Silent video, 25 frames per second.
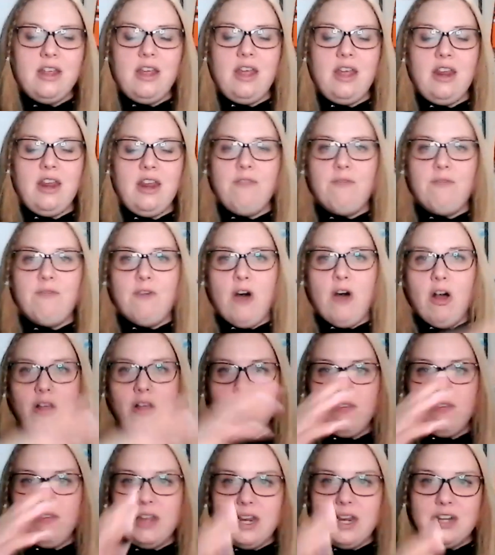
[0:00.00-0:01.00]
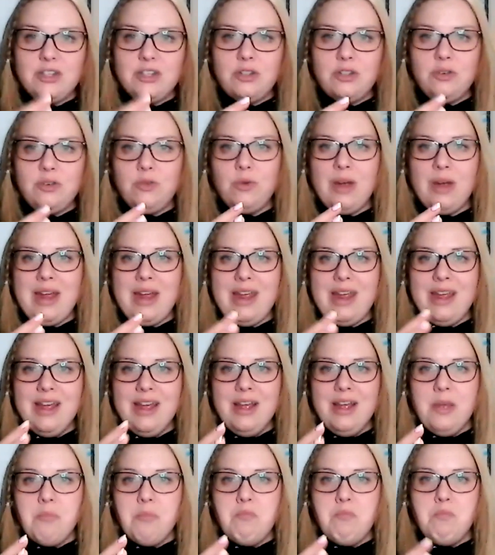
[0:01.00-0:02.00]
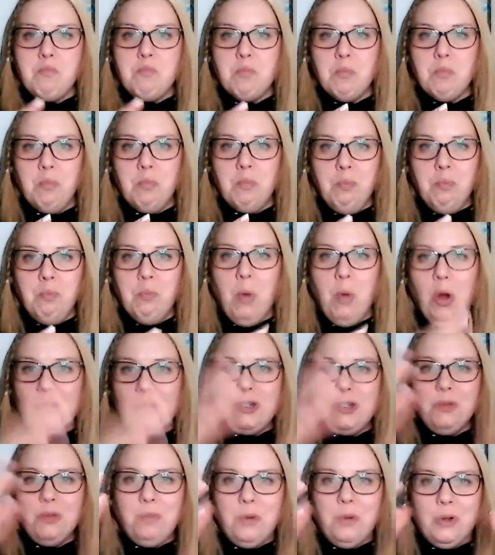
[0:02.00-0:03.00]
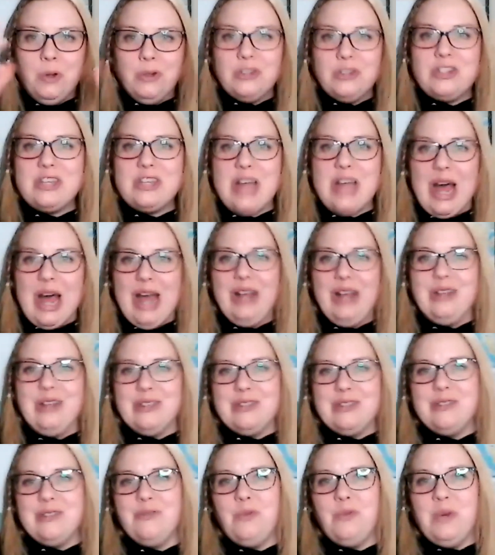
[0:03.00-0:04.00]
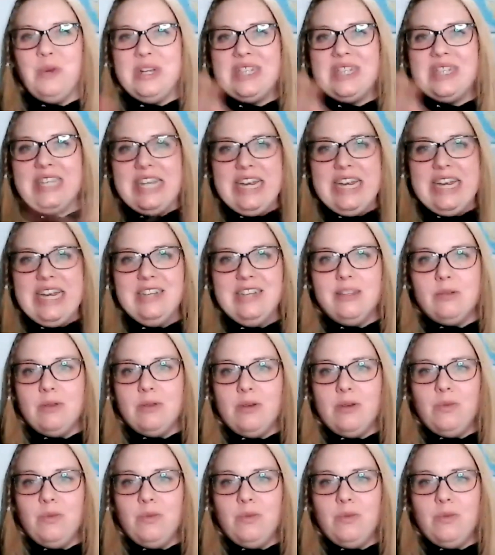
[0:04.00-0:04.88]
and evolve it into a m- multiple styles of whiskeys